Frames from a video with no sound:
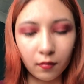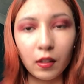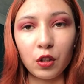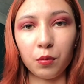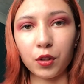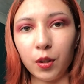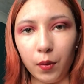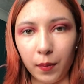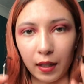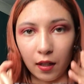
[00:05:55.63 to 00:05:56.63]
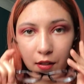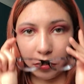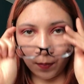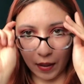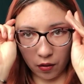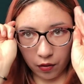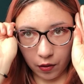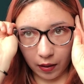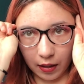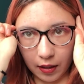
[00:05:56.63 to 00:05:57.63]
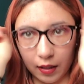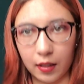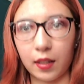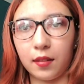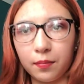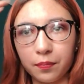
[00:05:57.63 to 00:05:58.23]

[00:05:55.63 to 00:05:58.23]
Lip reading: So I'm just going to put my glasses back on so I can see again.